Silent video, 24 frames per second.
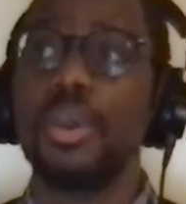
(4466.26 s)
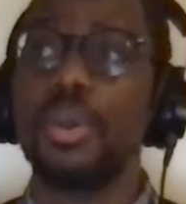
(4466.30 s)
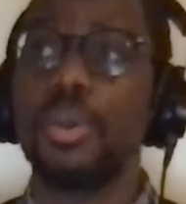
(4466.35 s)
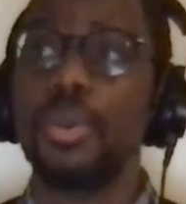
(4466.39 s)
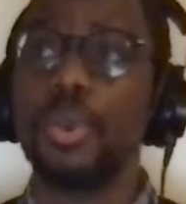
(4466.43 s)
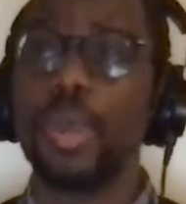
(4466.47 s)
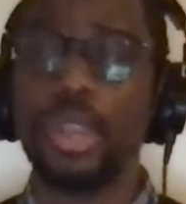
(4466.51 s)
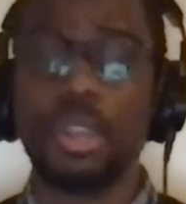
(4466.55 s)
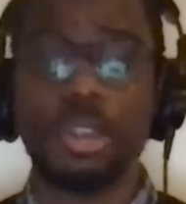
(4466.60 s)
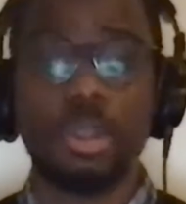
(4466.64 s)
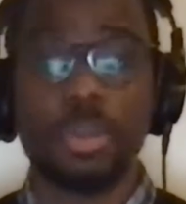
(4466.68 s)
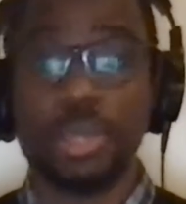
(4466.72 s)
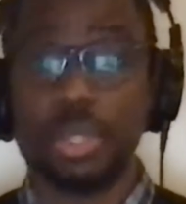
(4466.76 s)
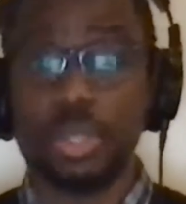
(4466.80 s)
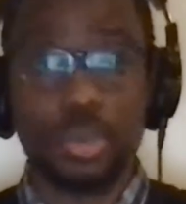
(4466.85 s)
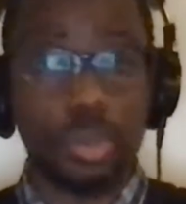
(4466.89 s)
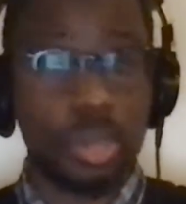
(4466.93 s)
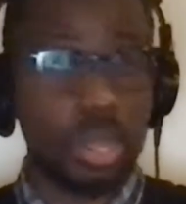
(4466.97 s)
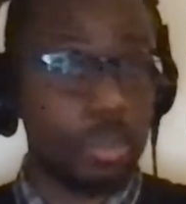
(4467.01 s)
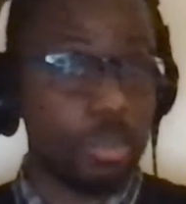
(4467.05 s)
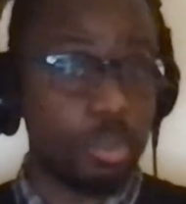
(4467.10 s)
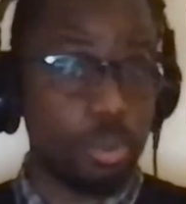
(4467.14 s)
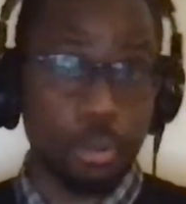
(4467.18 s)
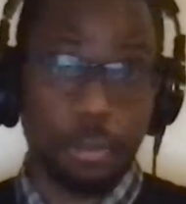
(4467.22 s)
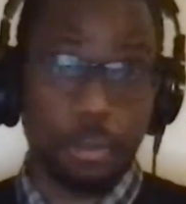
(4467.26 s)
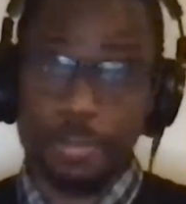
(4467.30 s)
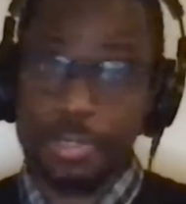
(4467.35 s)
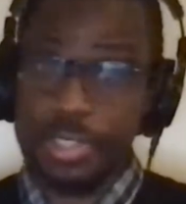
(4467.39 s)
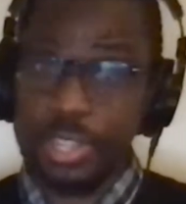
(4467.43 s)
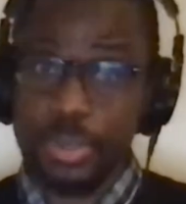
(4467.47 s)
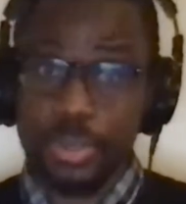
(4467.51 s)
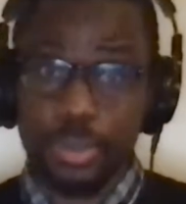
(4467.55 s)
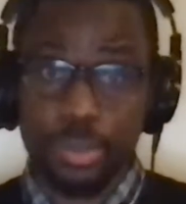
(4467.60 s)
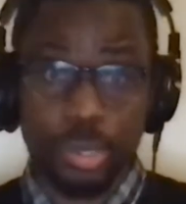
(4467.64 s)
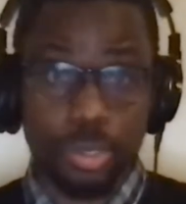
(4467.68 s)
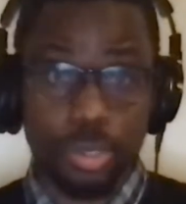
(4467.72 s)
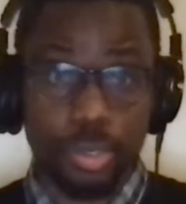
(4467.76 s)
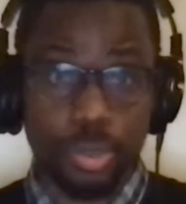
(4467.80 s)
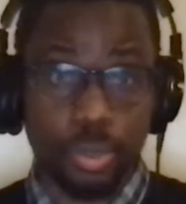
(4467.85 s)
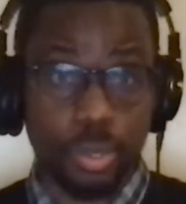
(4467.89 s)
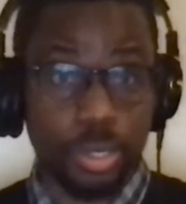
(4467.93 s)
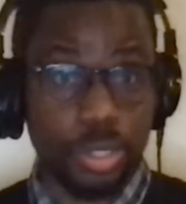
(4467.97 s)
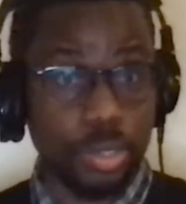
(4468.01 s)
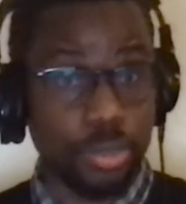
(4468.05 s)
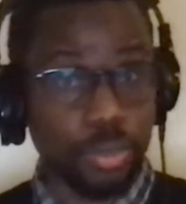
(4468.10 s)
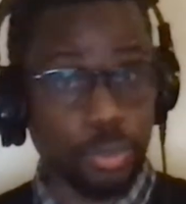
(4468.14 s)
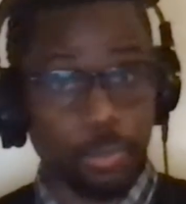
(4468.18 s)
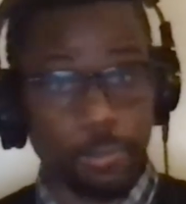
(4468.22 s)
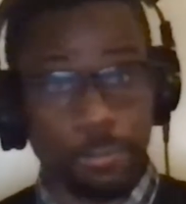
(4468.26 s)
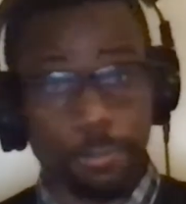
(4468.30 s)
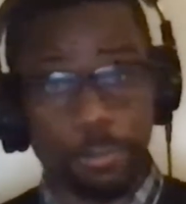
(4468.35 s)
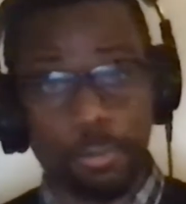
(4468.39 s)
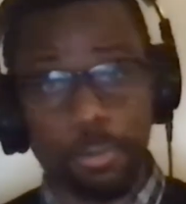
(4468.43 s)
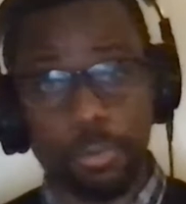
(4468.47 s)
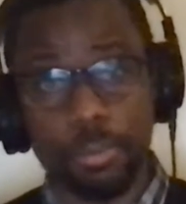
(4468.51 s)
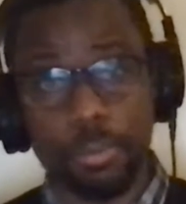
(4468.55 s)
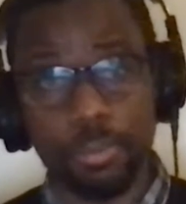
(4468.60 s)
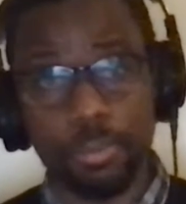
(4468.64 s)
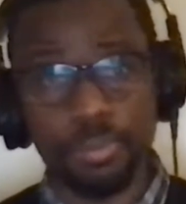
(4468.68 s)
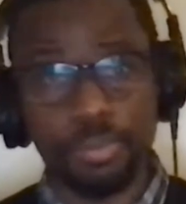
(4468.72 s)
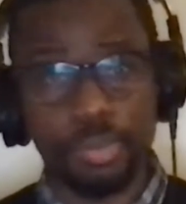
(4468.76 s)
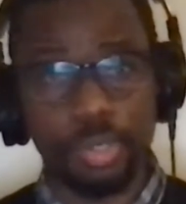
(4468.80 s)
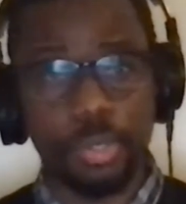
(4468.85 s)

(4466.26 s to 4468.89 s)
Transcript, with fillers: we're going to be doing more of these Unajua short form,